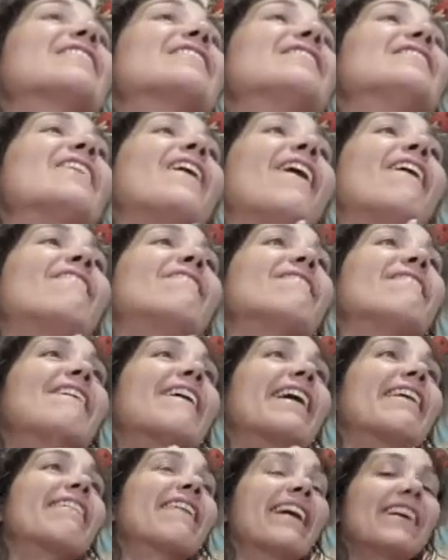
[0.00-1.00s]
So,
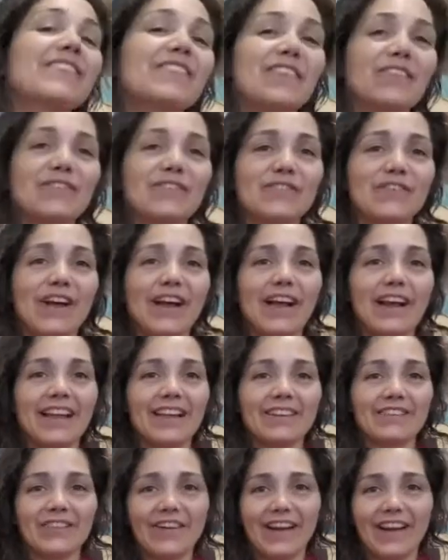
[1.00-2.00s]
right, right. So, trying
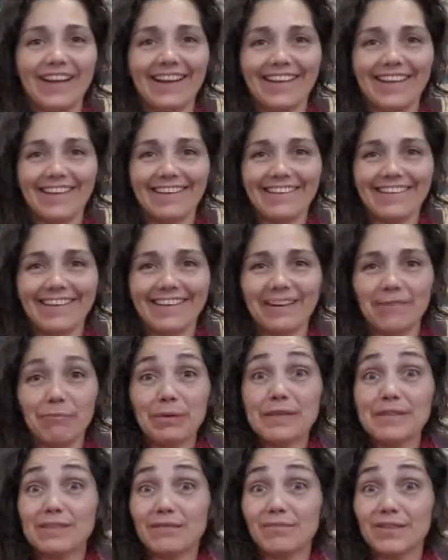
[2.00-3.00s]
it, trying it. You got a
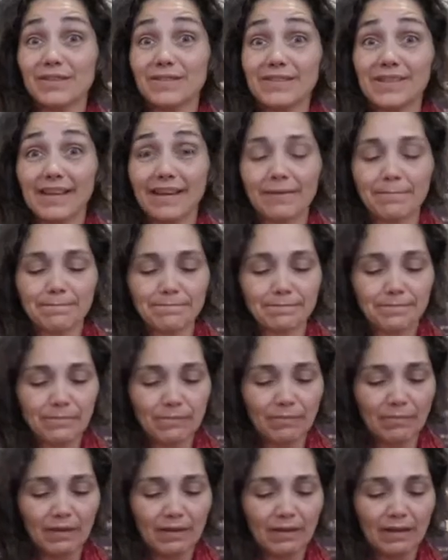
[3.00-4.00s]
piece of music.
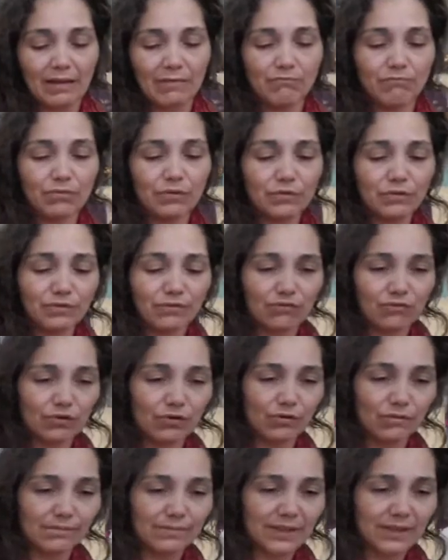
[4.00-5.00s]
Move
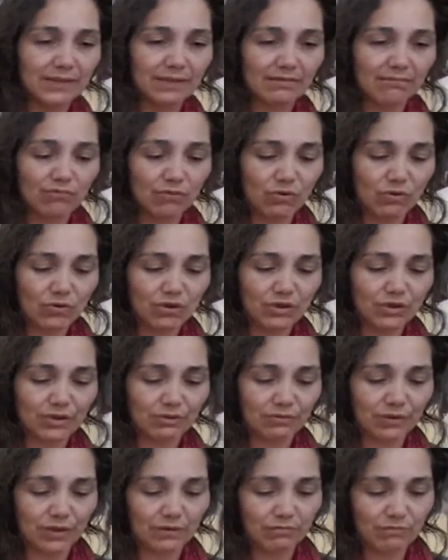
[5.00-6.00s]
through. Get an emotion
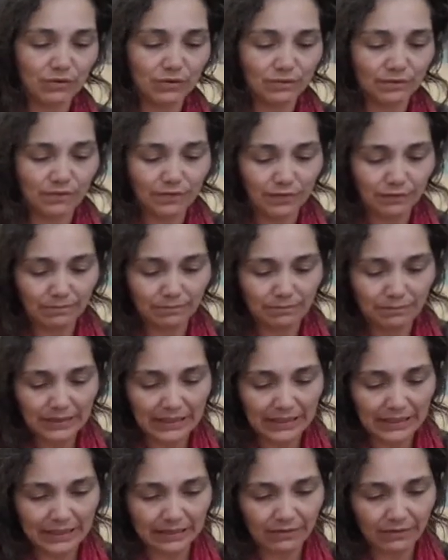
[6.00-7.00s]
you want to move through.
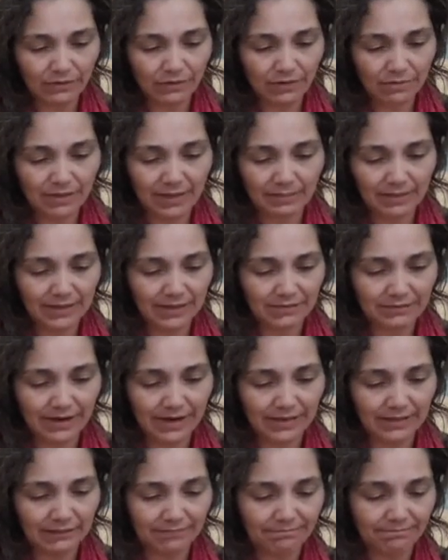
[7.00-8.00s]
Pick it. Or maybe it's
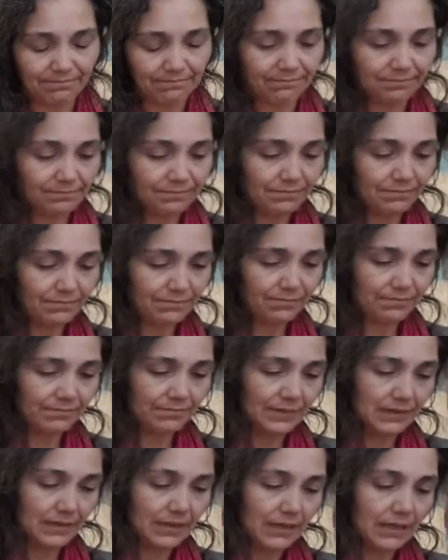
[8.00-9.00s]
random. I
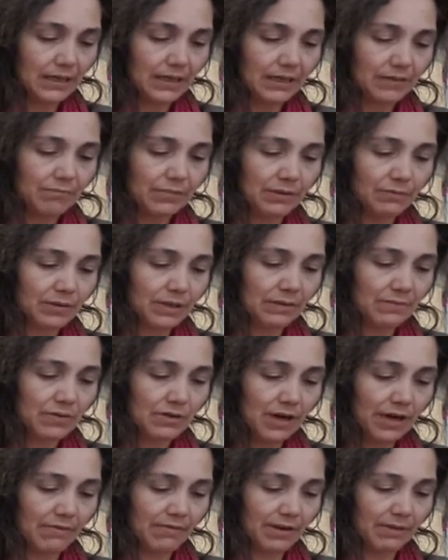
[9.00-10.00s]
mean, when I'm
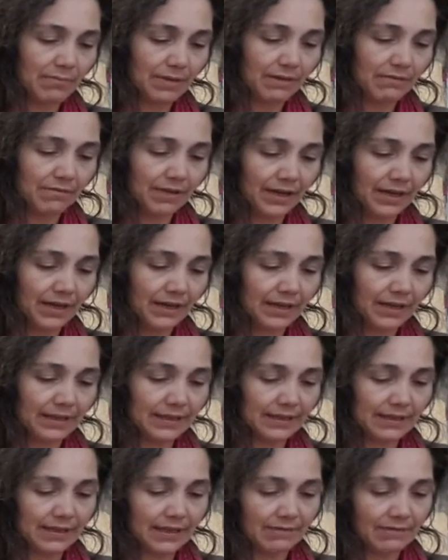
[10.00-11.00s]
driving in my van, I
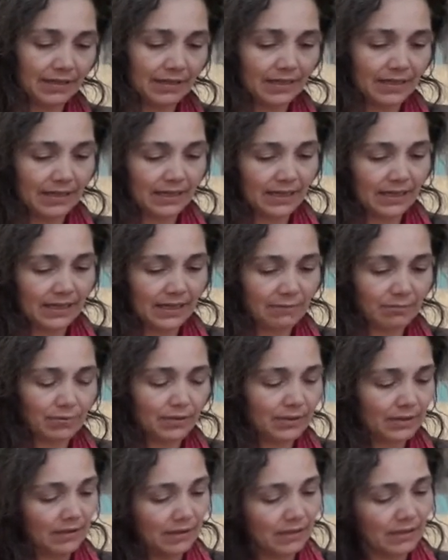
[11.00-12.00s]
love it. I, I
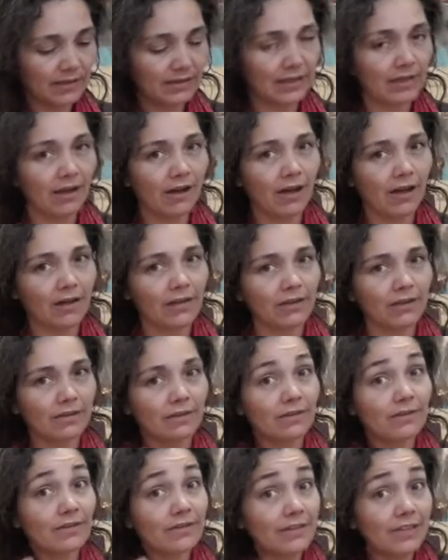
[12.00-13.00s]
put on the
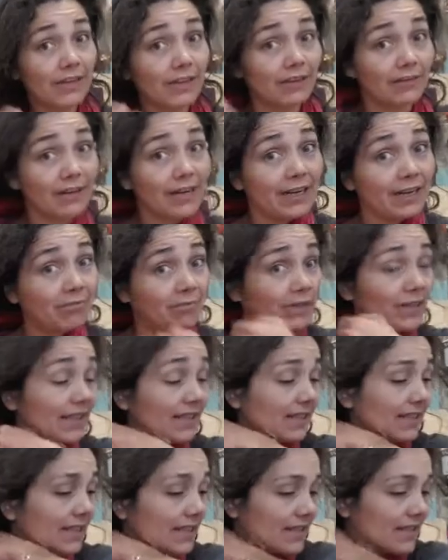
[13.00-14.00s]
auto generated
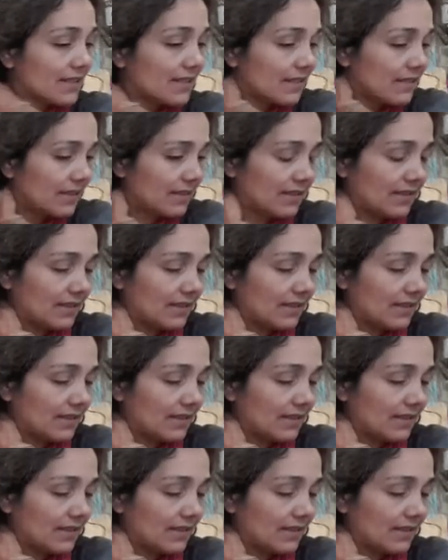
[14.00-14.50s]
playlist.